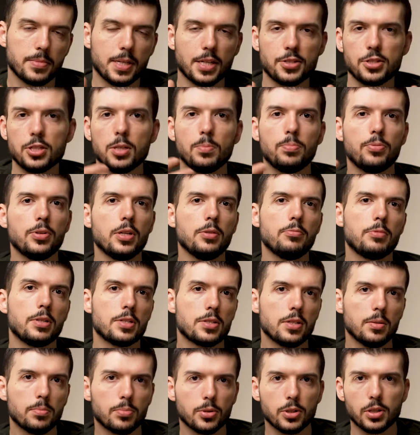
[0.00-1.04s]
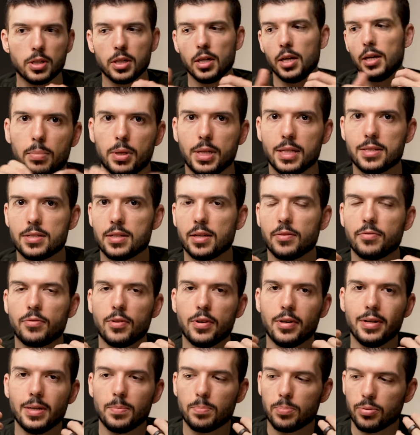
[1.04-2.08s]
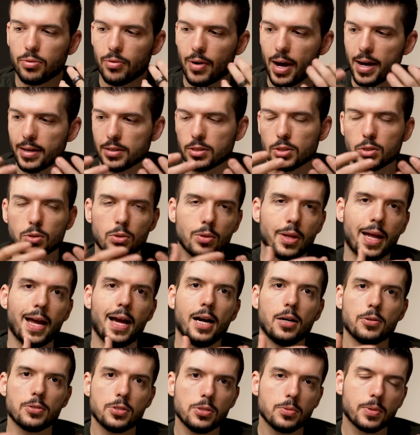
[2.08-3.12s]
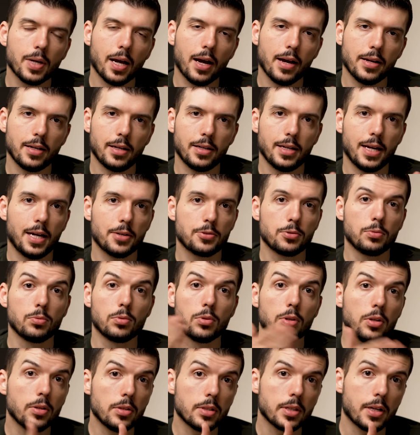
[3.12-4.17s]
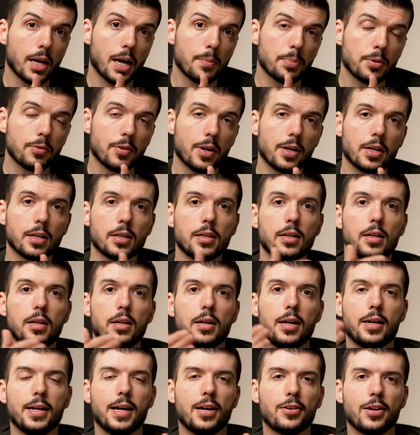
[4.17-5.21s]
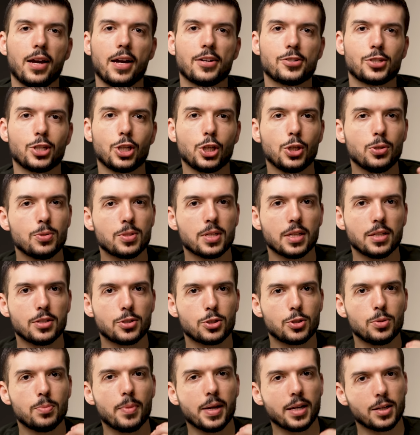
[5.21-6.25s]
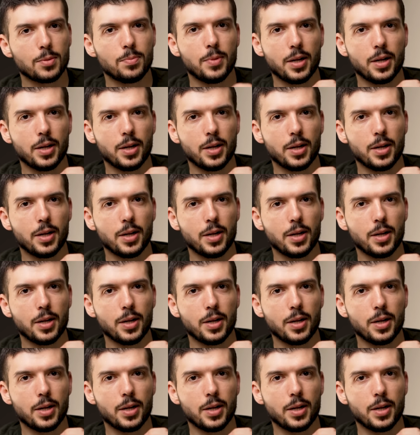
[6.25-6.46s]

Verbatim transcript: It's actually a pretty recent book, but it's a very practical how-to guide on how to learn copywriting and how to actually use it to make